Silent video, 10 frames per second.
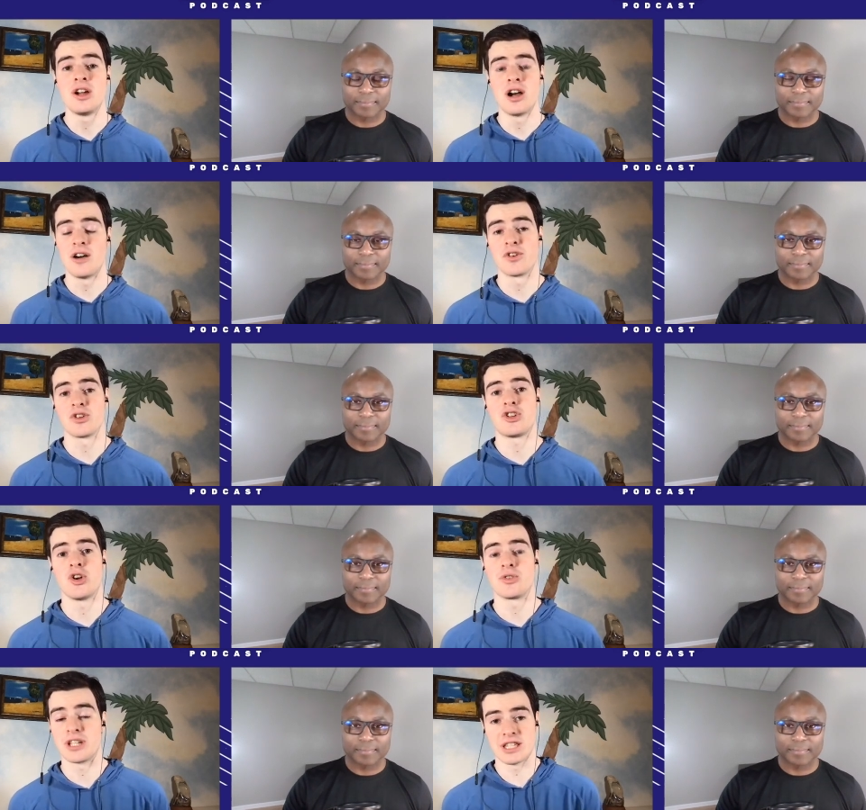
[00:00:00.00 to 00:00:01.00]
Speaker 1: of our
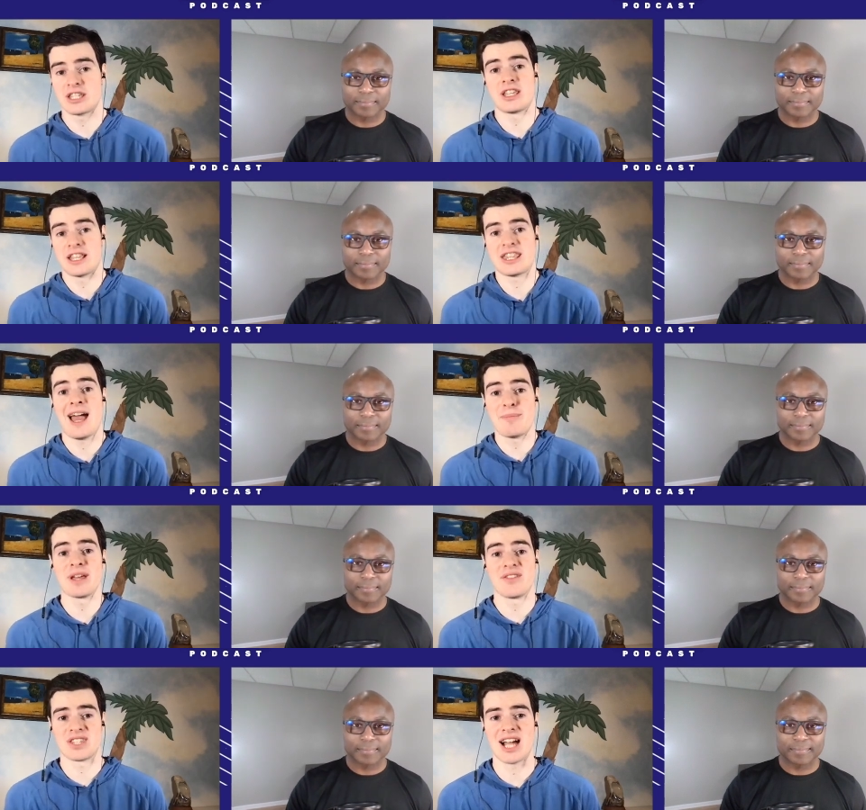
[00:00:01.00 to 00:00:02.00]
shows because it's, it's that
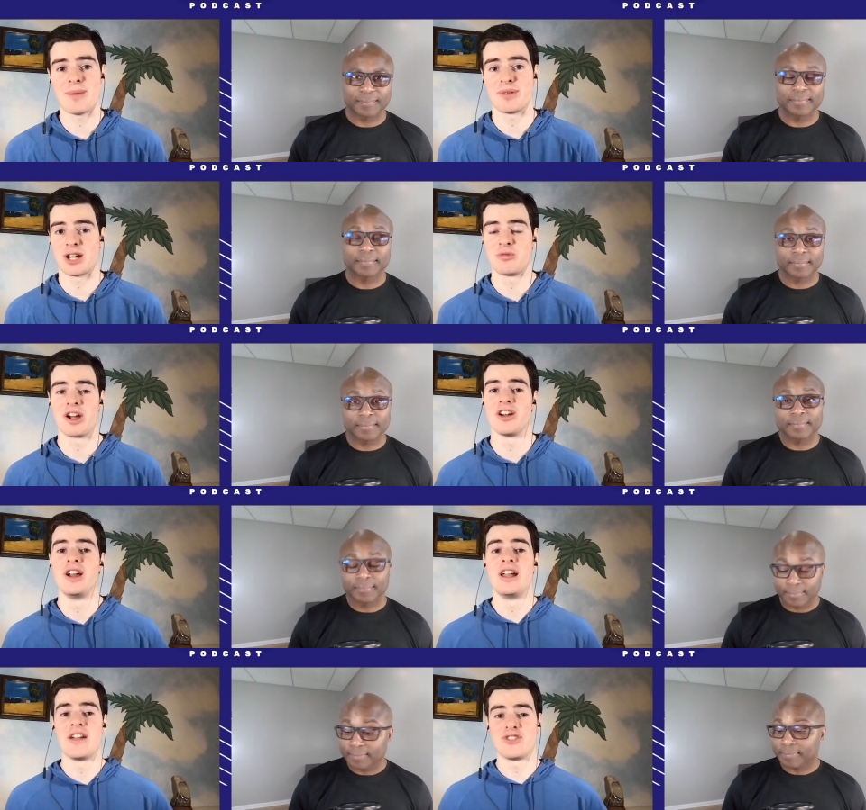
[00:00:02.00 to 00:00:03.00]
big of a topic where
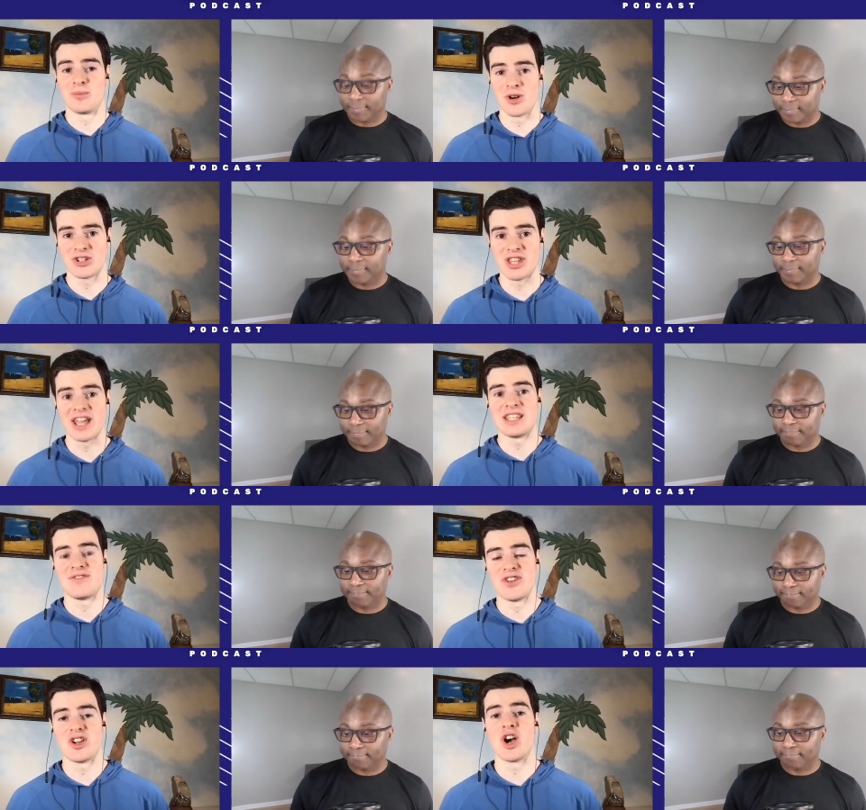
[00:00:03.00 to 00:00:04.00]
if Lamar stays,
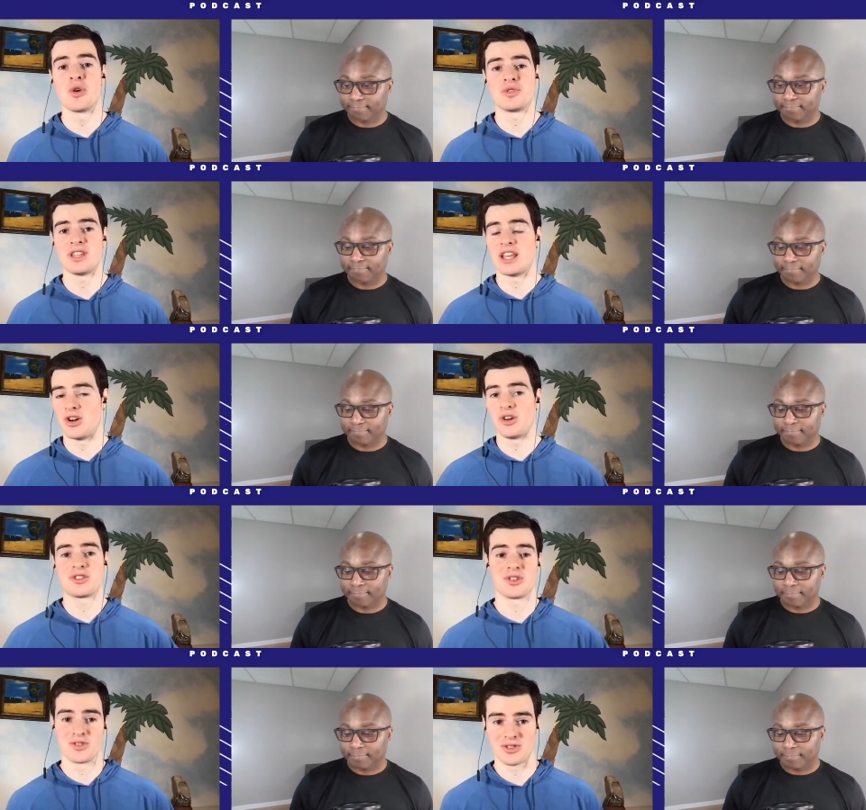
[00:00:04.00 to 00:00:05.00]
if he goes, it
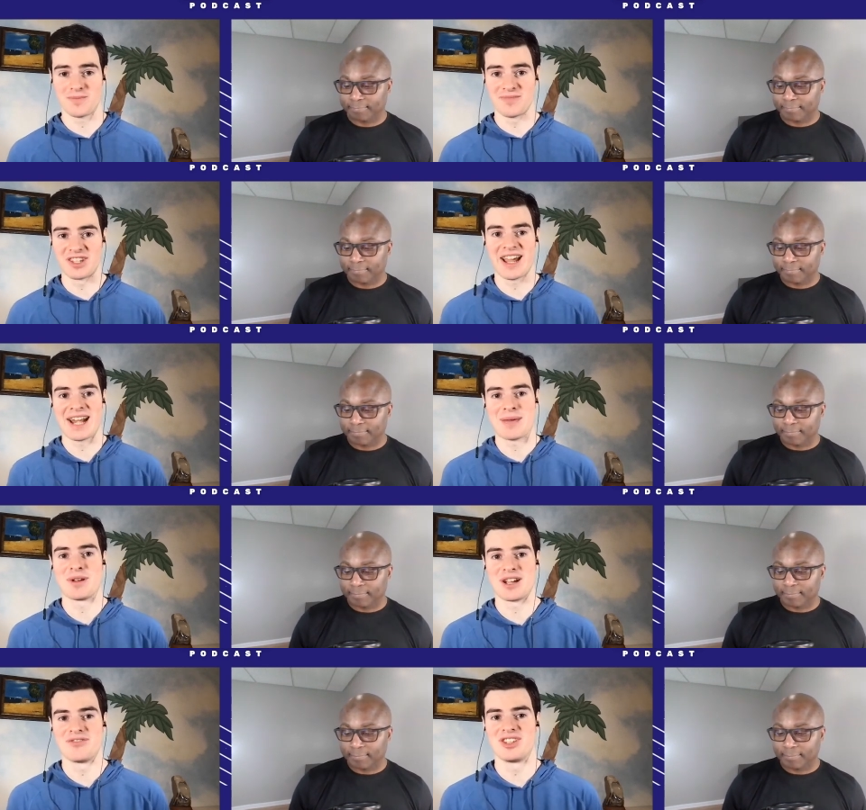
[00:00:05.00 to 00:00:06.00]
alters the
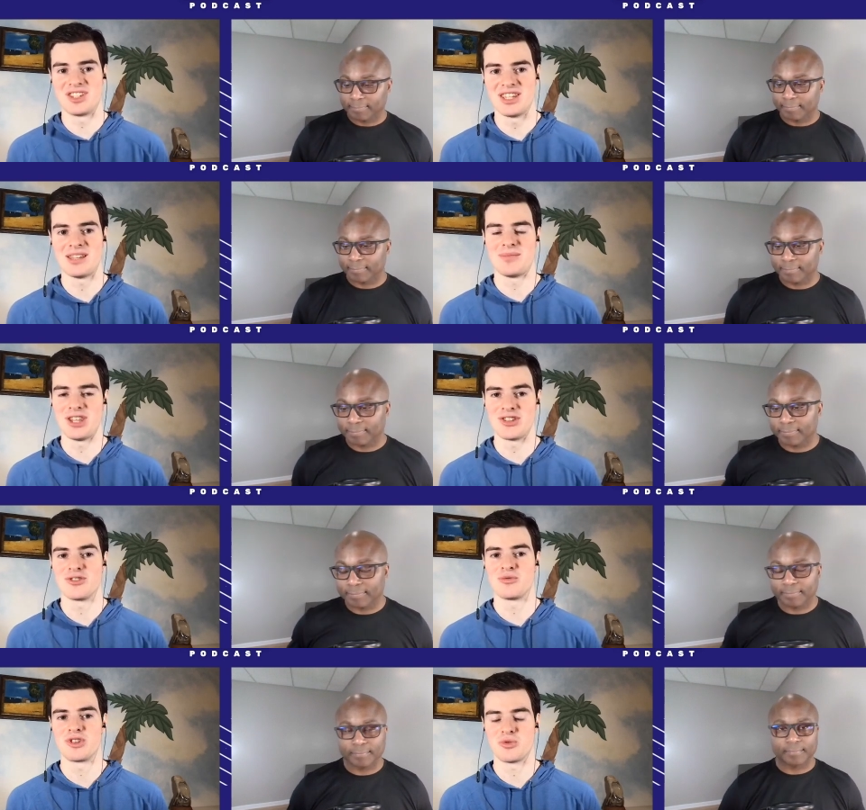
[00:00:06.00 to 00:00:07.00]
dynamic of the team
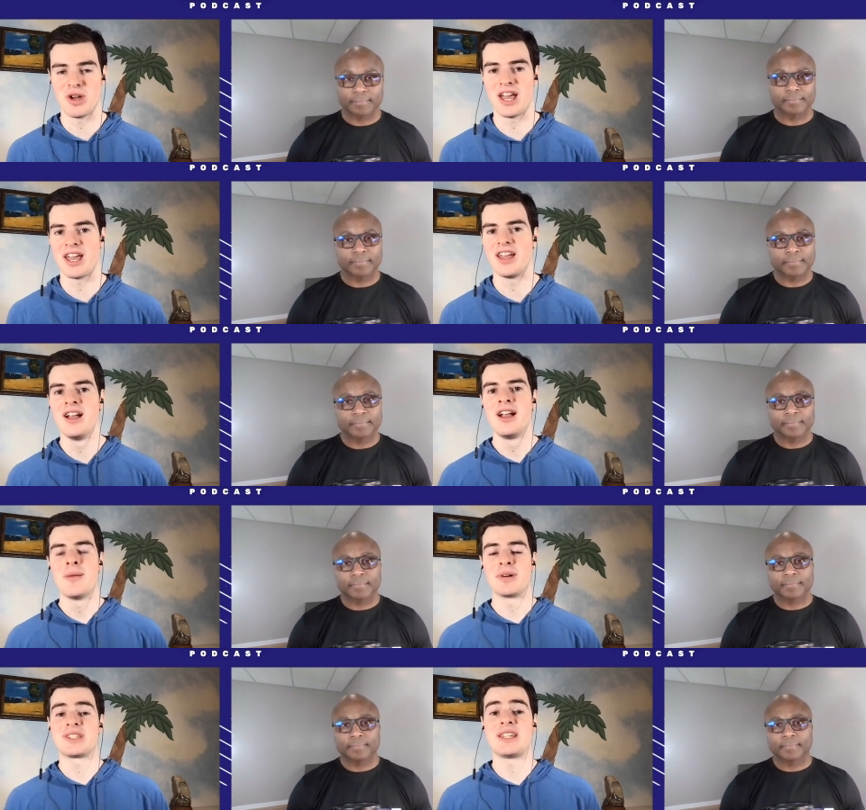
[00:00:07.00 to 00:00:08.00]
either which way.
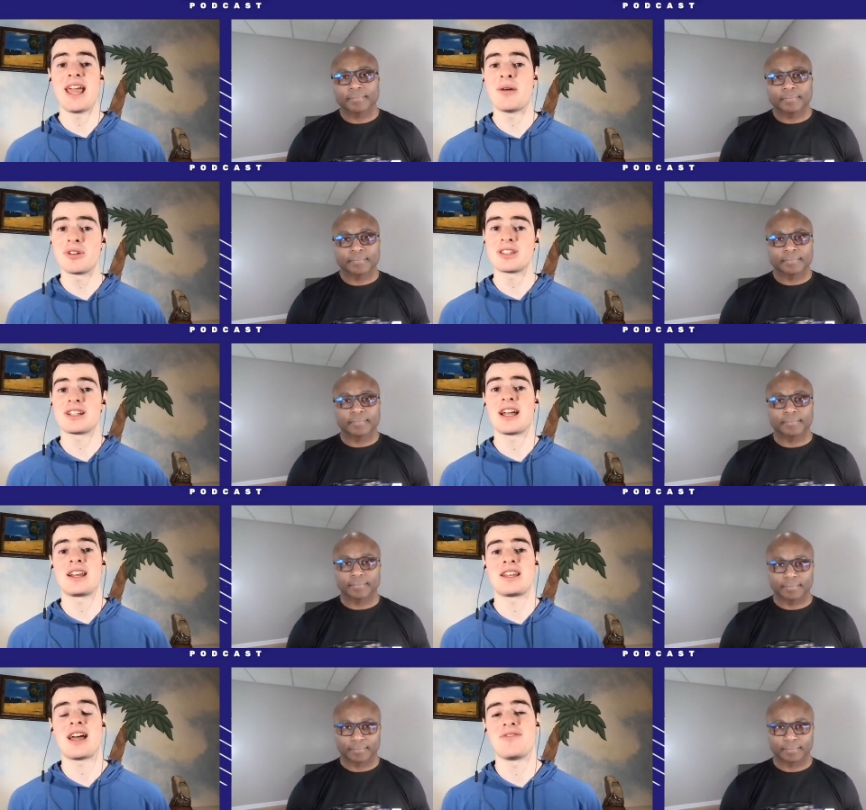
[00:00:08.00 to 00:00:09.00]
But today I wanted to kind
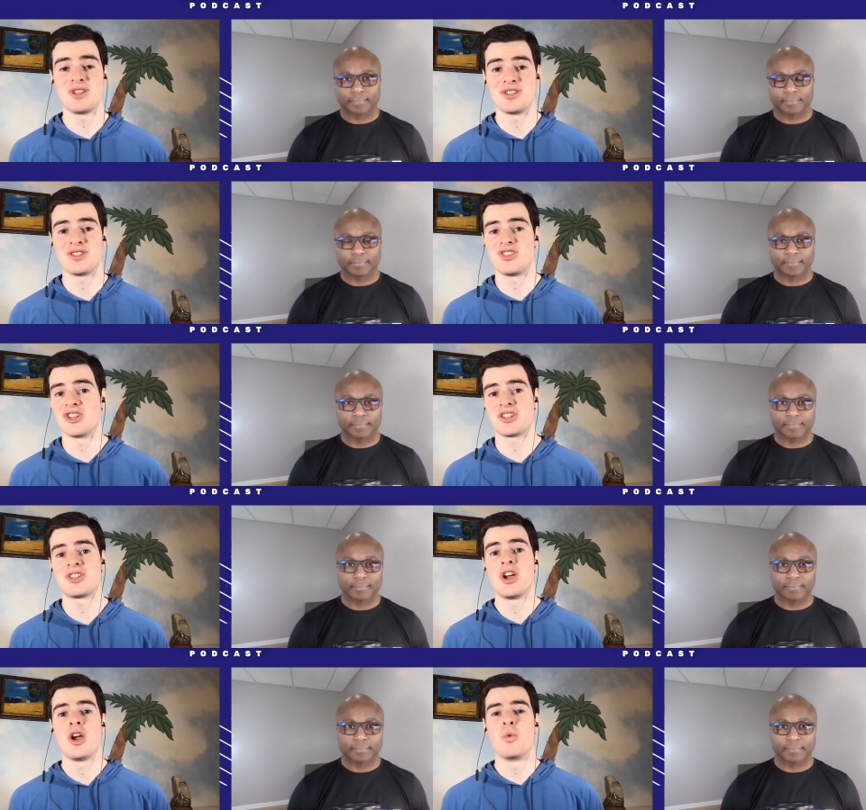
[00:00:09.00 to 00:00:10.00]
of dive into
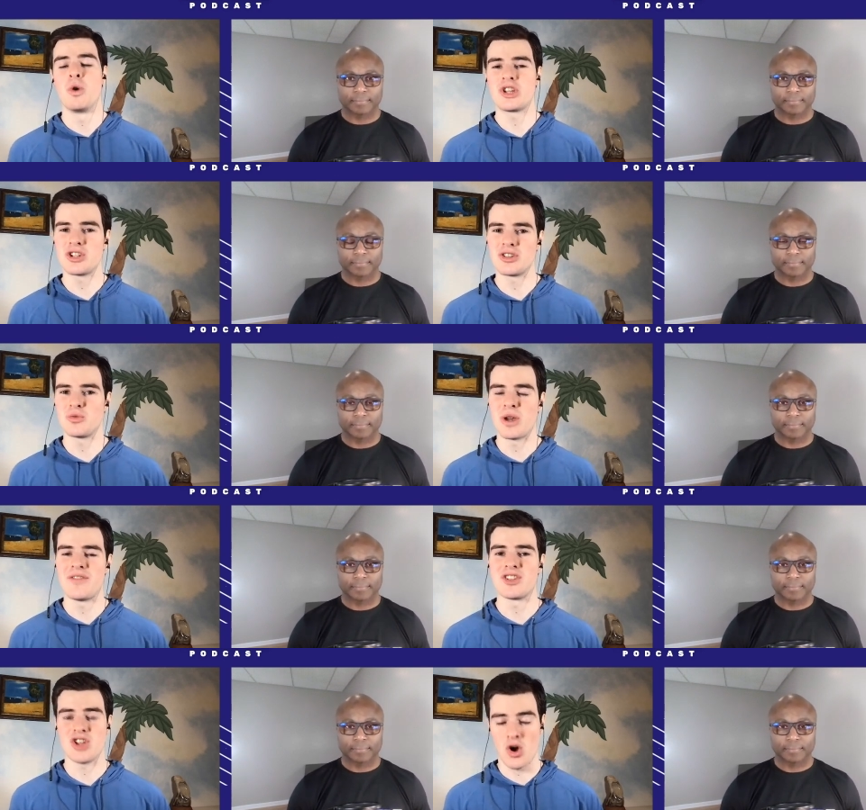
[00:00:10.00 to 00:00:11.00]
just which are the
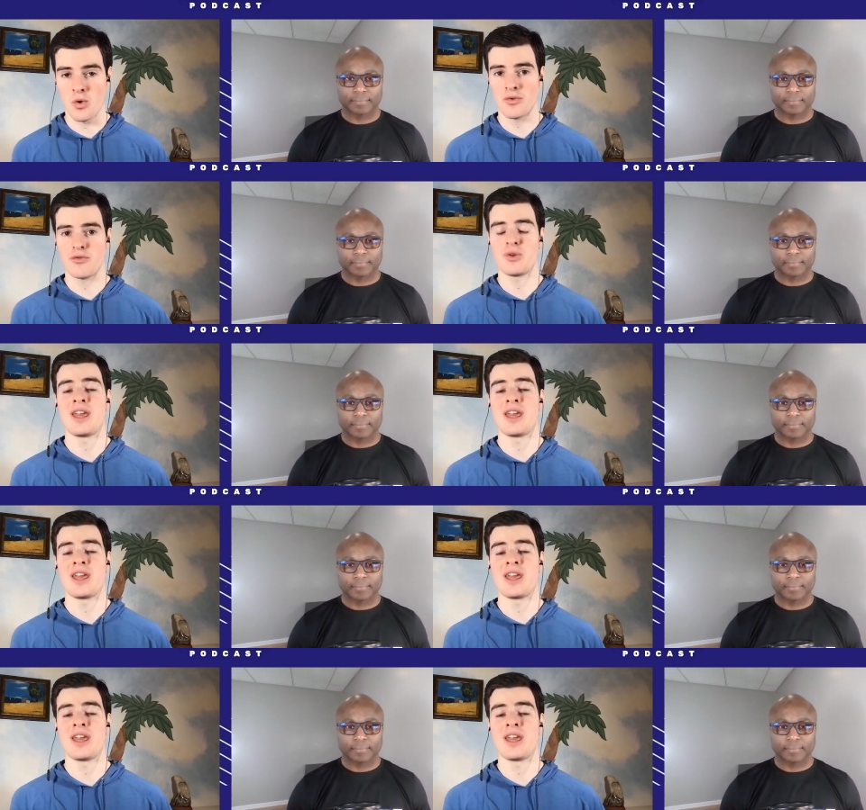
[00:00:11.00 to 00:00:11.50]
Ravens' own free